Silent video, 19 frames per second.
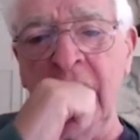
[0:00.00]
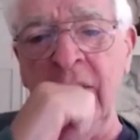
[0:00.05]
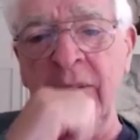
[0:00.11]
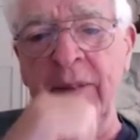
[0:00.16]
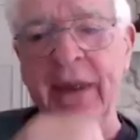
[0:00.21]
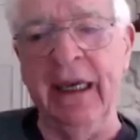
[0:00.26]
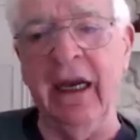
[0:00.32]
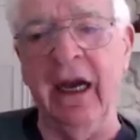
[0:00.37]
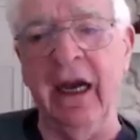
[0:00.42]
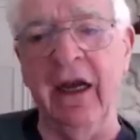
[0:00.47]

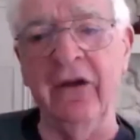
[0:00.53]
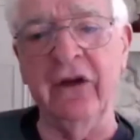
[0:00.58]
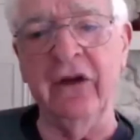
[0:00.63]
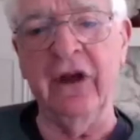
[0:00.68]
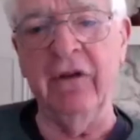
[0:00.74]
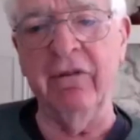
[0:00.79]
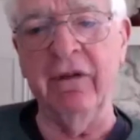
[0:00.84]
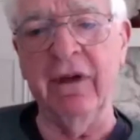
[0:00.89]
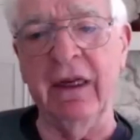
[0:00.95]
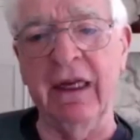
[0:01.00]
because
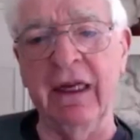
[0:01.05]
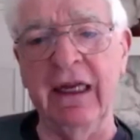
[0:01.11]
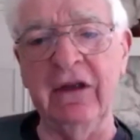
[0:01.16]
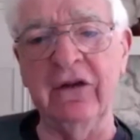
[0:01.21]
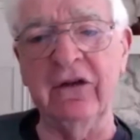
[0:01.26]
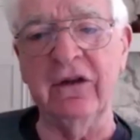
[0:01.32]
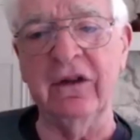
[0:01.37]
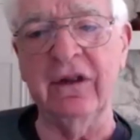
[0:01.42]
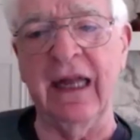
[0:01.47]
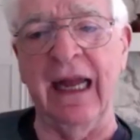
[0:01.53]
he
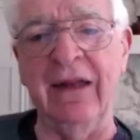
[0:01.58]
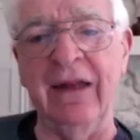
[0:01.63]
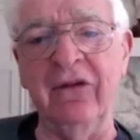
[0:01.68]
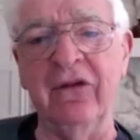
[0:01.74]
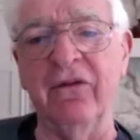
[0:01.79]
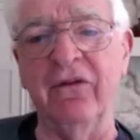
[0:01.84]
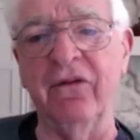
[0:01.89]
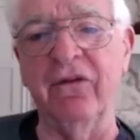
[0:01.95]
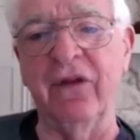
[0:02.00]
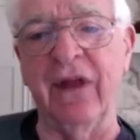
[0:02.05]
released
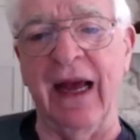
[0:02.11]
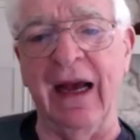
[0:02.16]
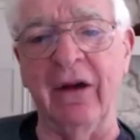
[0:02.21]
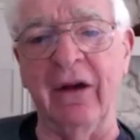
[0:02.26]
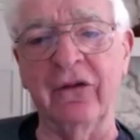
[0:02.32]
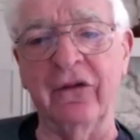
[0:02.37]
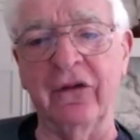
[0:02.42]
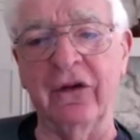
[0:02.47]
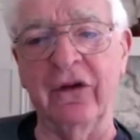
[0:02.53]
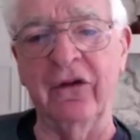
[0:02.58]
tens of
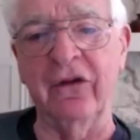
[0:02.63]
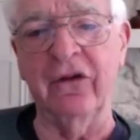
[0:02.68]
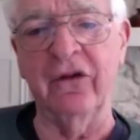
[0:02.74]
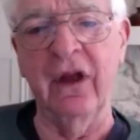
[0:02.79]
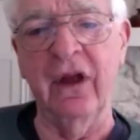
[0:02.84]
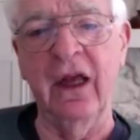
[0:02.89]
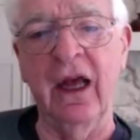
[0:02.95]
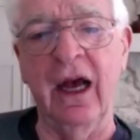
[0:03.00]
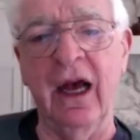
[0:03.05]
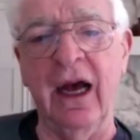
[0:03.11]
thousands
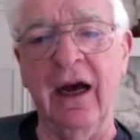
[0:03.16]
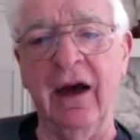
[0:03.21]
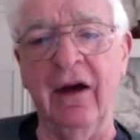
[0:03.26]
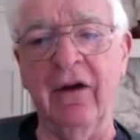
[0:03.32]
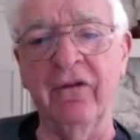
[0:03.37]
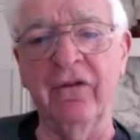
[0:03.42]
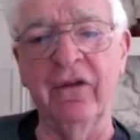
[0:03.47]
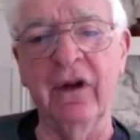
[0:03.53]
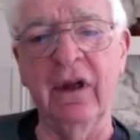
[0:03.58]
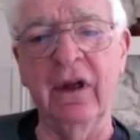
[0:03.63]

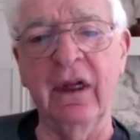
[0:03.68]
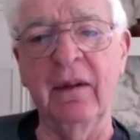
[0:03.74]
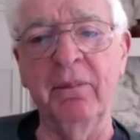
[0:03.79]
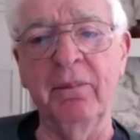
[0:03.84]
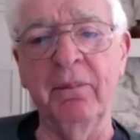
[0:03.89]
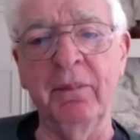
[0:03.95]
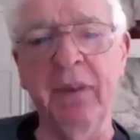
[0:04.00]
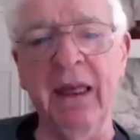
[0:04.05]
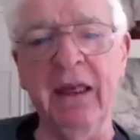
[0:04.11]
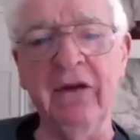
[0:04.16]
of
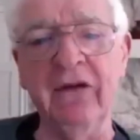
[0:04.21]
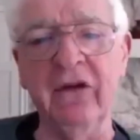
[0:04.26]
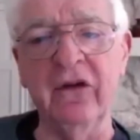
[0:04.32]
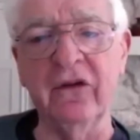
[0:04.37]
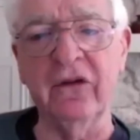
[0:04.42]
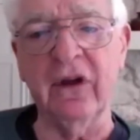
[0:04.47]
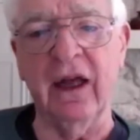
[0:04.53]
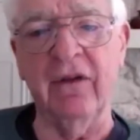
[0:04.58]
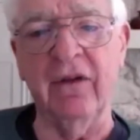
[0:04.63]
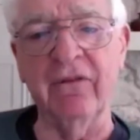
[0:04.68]

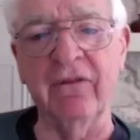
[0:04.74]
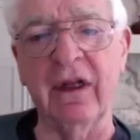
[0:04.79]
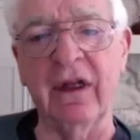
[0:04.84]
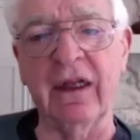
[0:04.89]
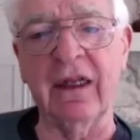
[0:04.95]
pieces of